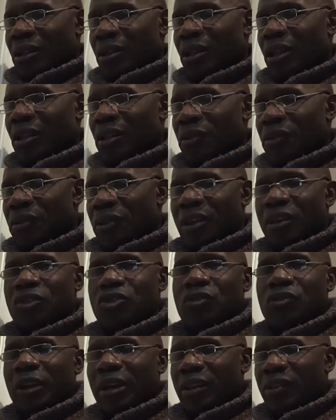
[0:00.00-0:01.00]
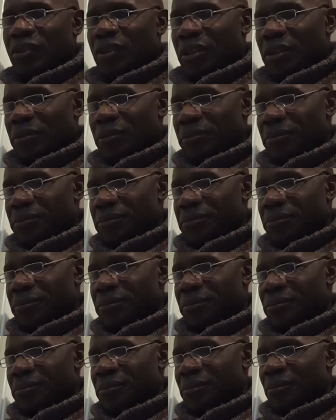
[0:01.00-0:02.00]
lilith in transit
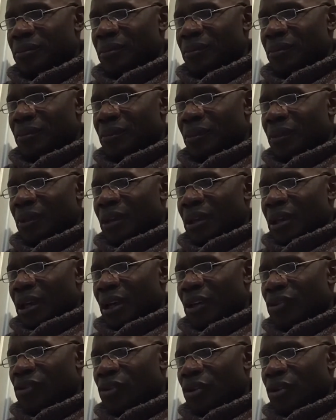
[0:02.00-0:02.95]
I